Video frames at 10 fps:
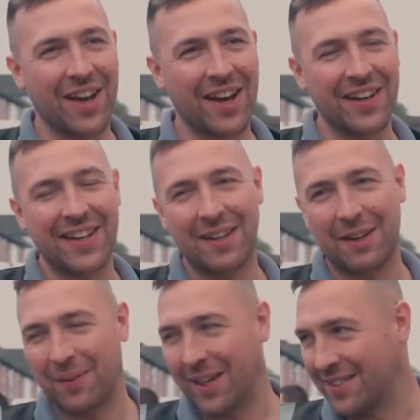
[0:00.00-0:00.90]
and he
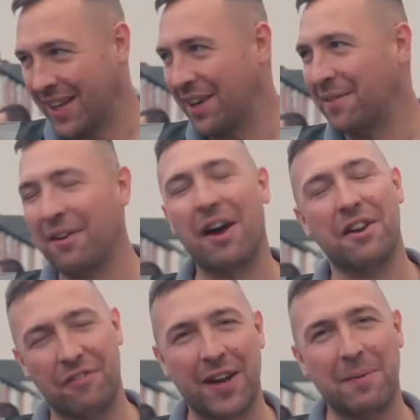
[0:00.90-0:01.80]
said
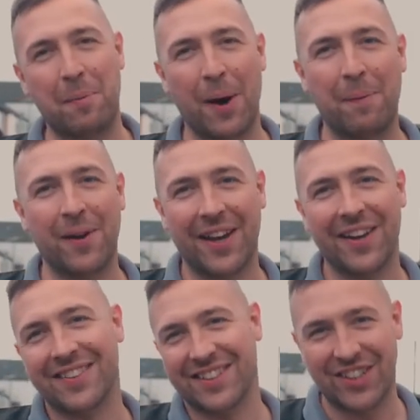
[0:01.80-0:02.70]
I'd find him a property
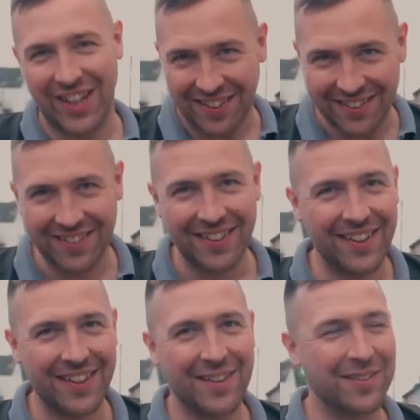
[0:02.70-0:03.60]
and I said yes.
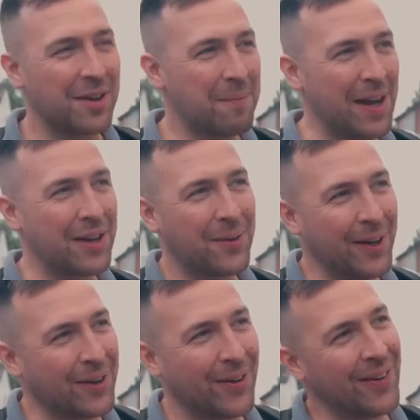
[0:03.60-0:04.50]
So I made a
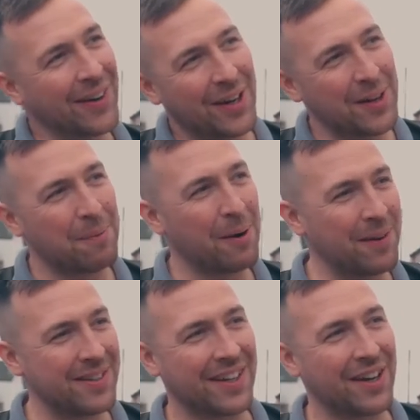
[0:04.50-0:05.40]
quick call and got the
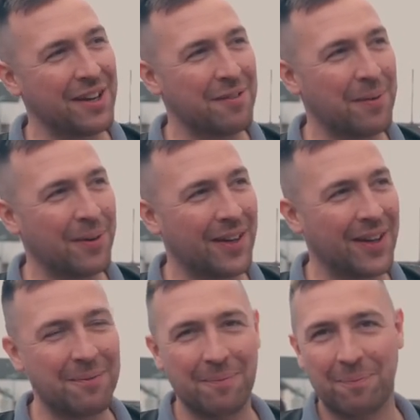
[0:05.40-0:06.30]
property sent over,
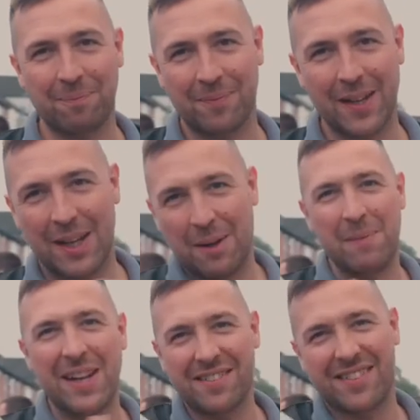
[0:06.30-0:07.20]
but
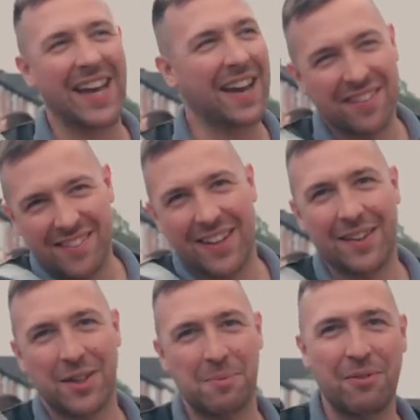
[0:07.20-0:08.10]
me and Steve hadn't
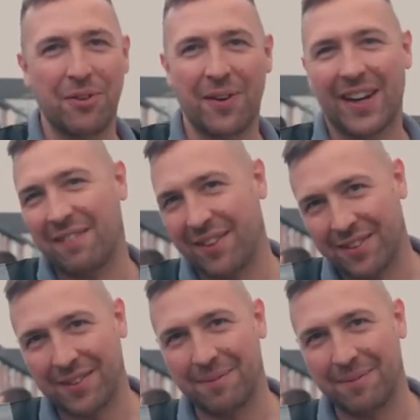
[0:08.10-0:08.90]
seen this before I give it to